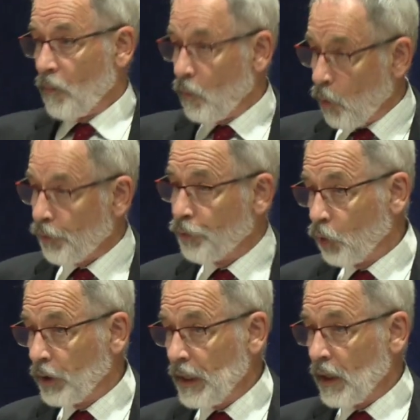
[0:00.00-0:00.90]
more
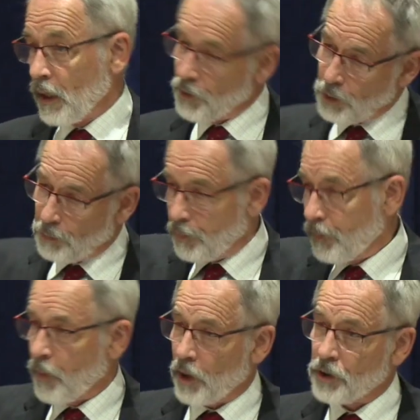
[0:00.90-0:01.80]
fully, and other
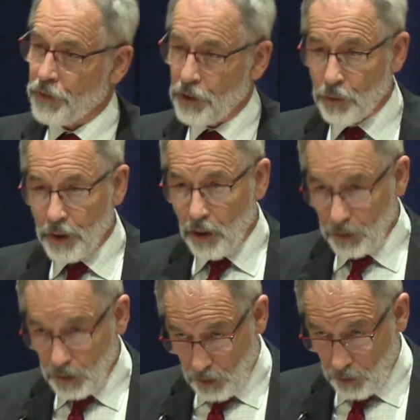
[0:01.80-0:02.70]
parts of history and
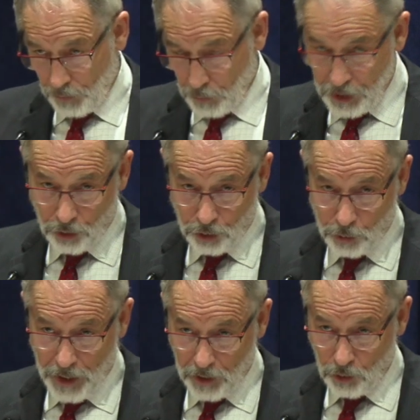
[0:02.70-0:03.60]
all the research
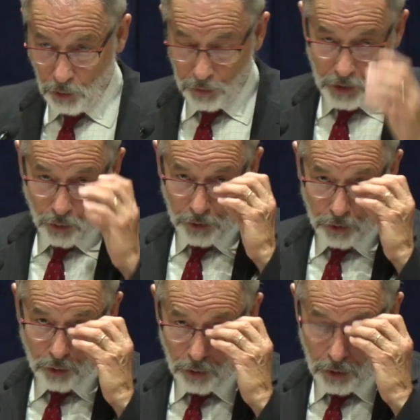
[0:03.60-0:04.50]
we had to do in order
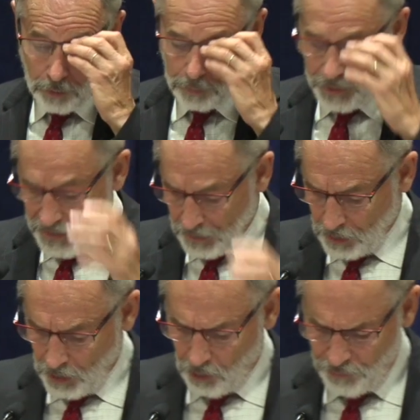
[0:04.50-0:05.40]
to do the play
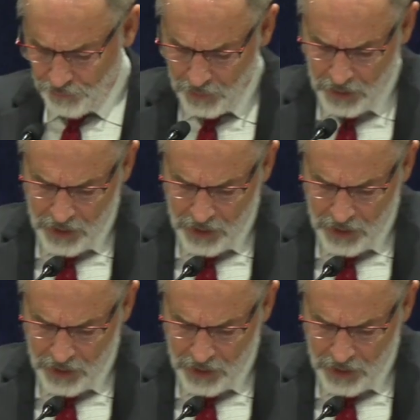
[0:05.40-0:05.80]
itself.